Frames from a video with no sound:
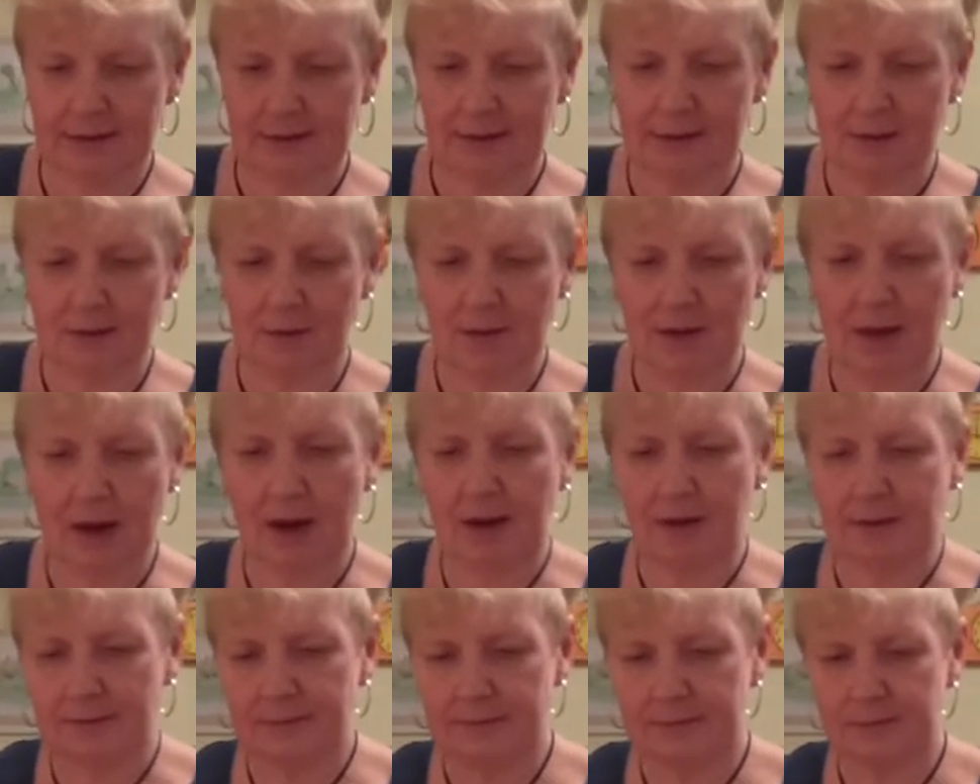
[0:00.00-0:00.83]
So there.
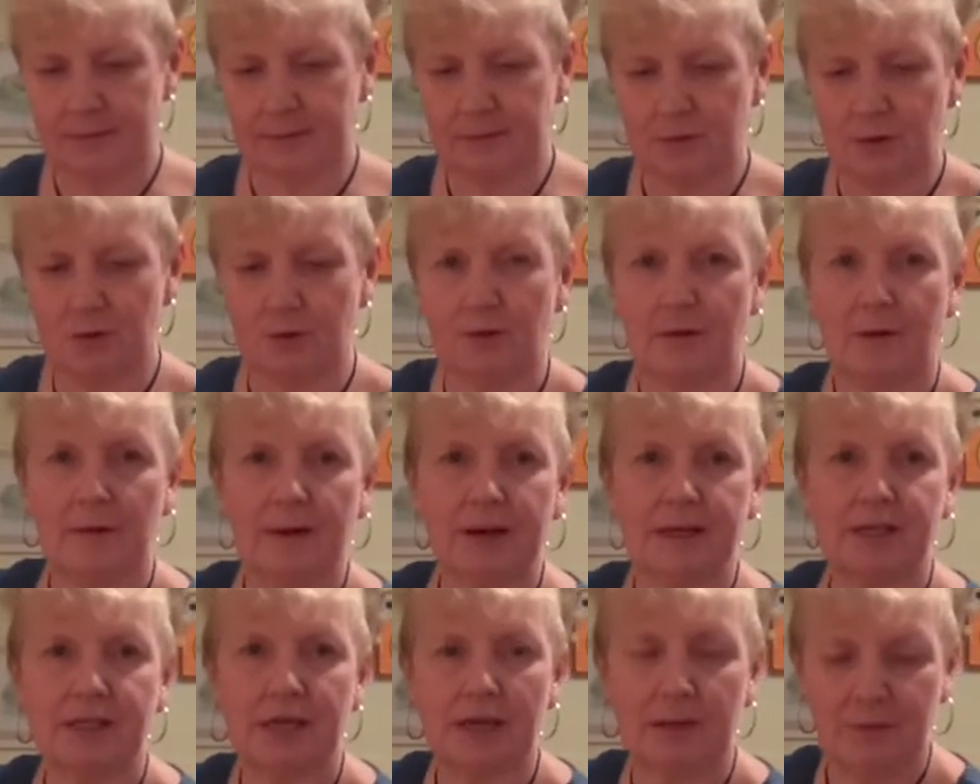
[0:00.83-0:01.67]
Oh, where
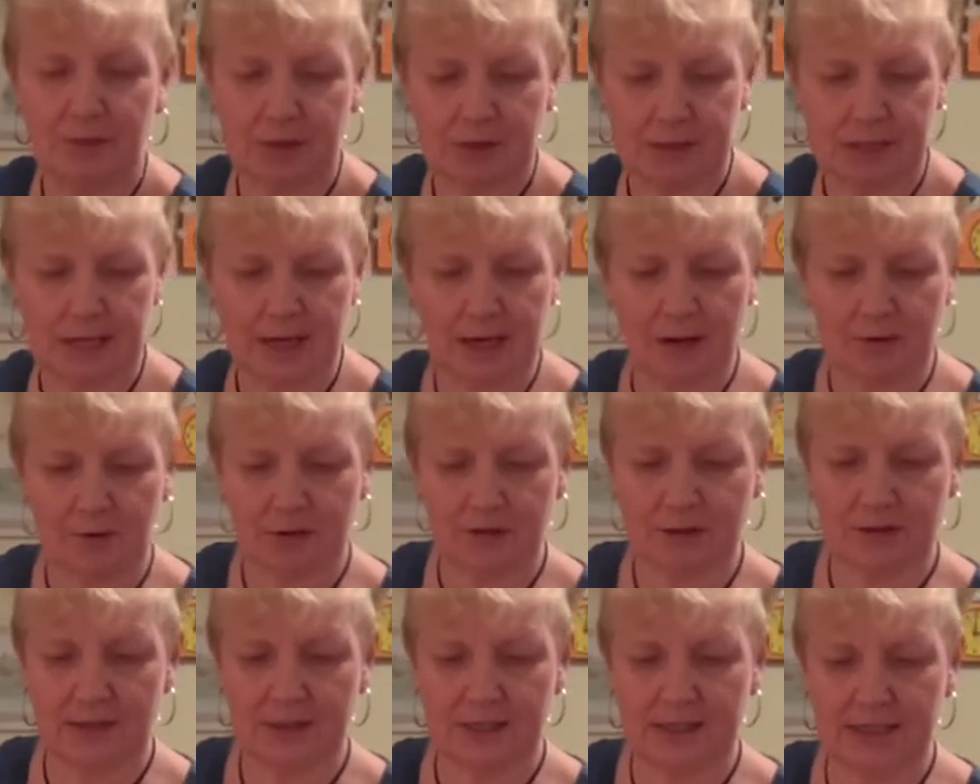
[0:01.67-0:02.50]
shall I put it? I want
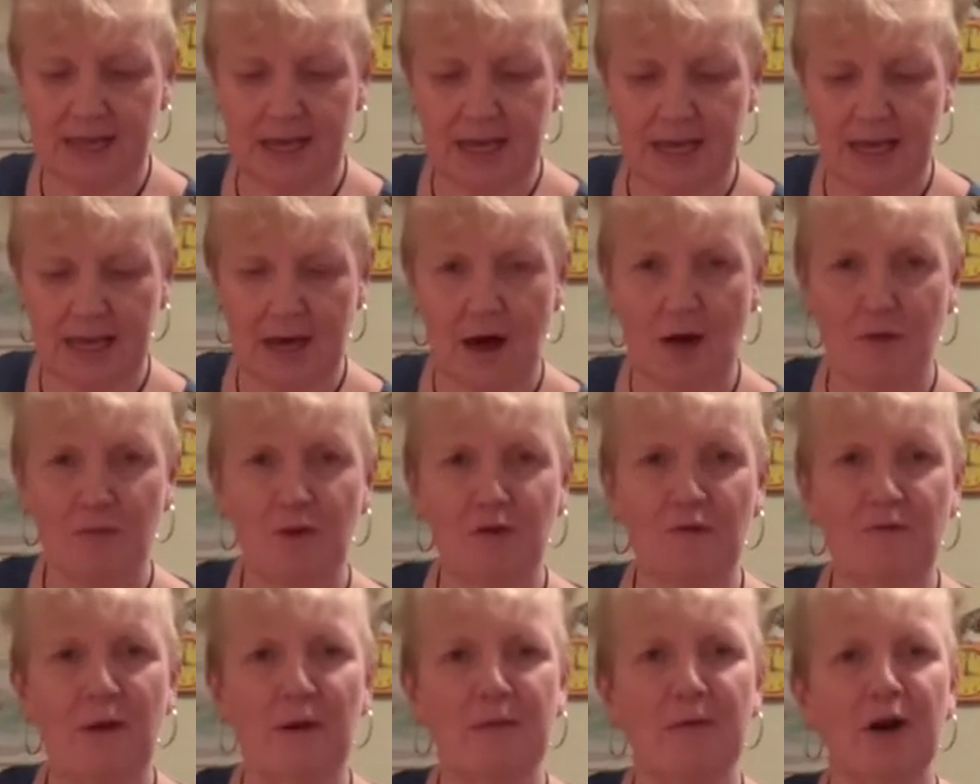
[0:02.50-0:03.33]
you to see. I'll
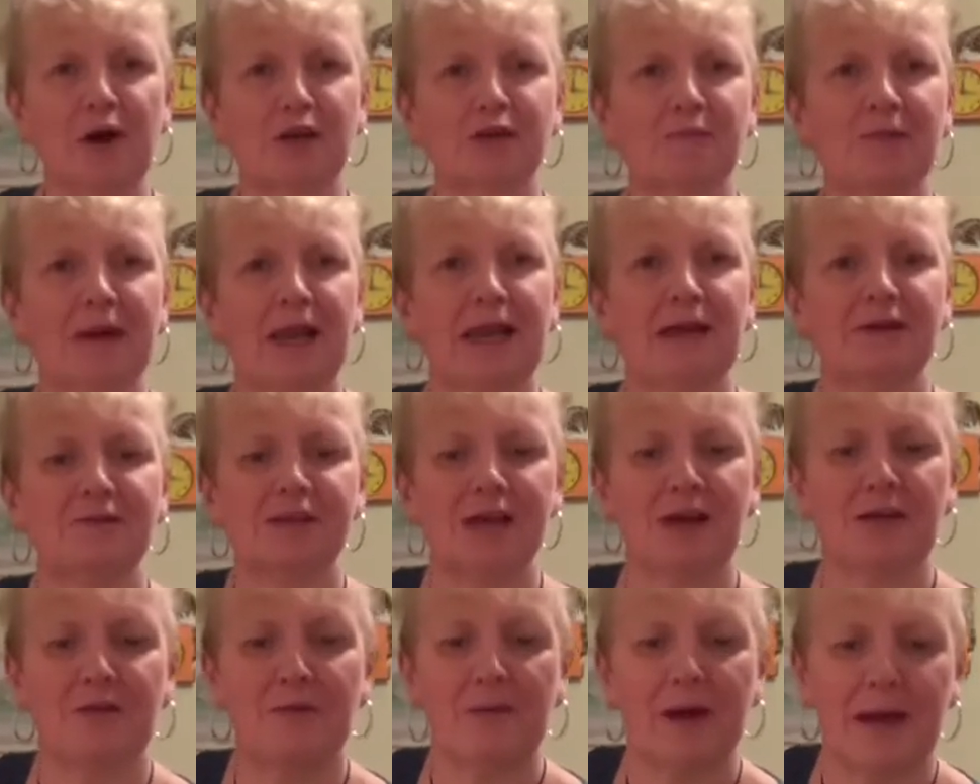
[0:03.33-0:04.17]
move my marshmallows
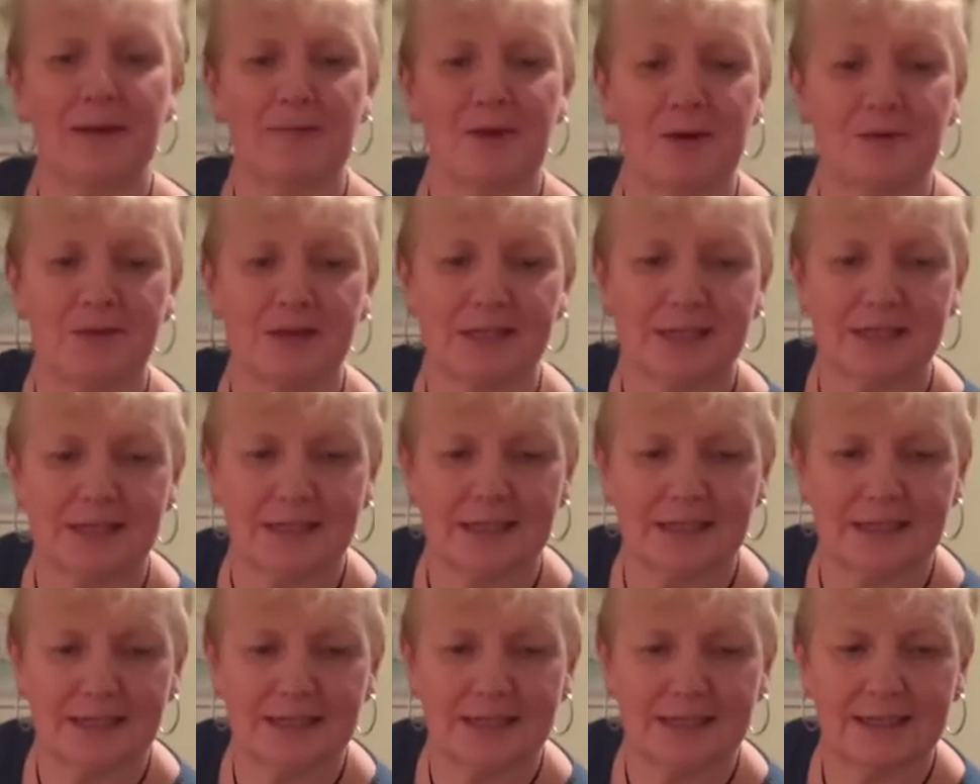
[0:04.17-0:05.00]
out the way a moment.
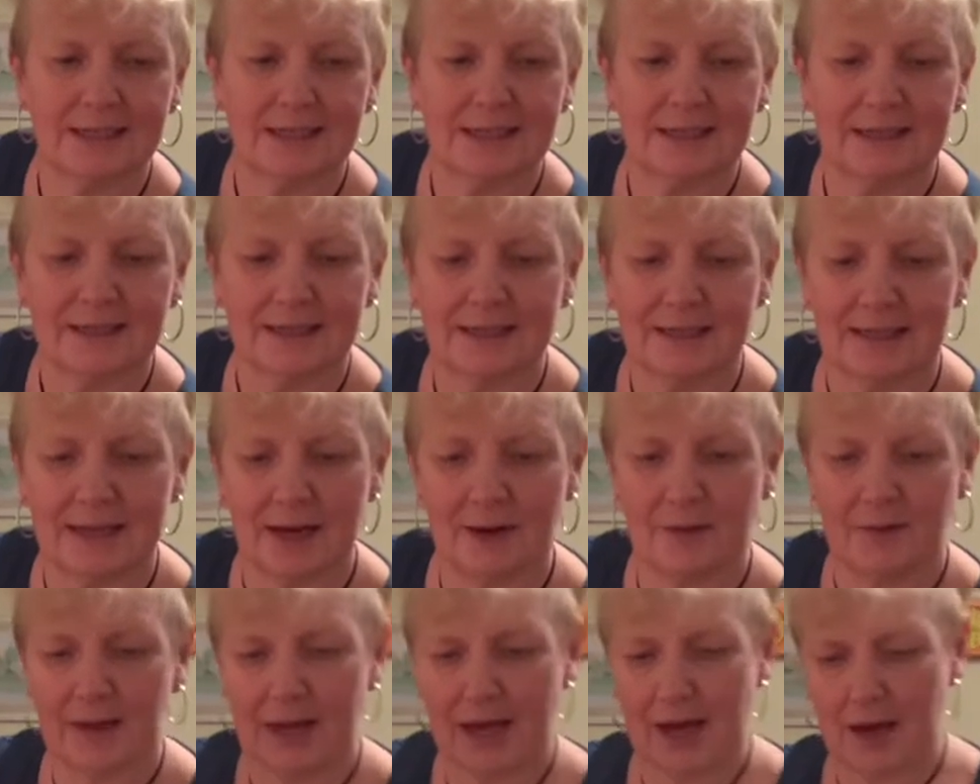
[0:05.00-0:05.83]
There
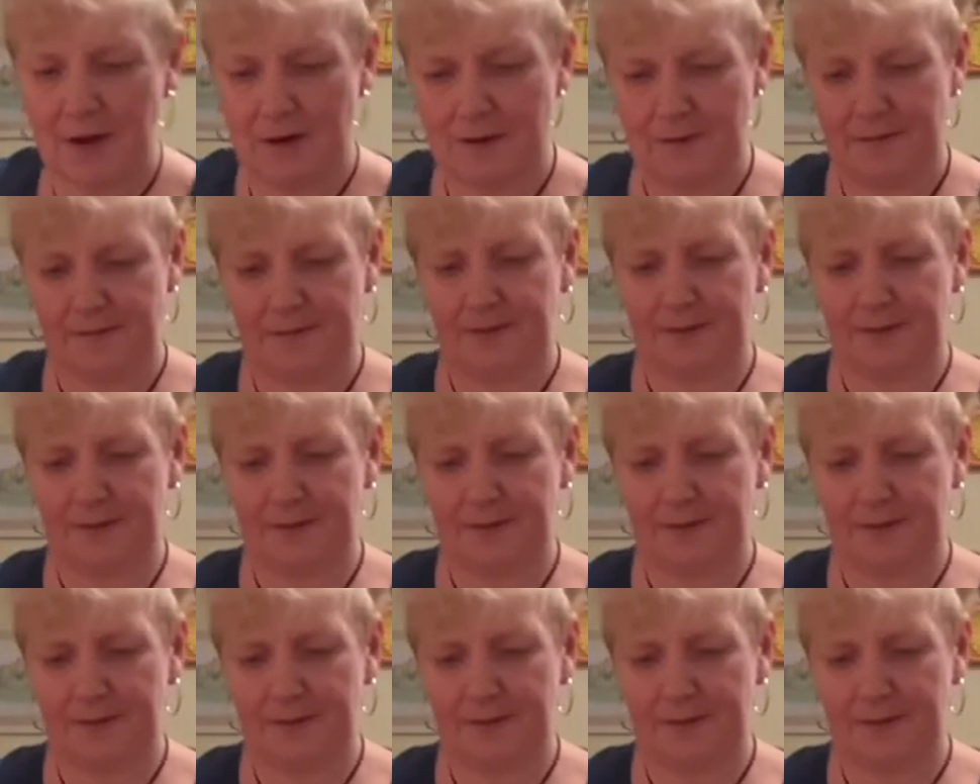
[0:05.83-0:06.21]
we go.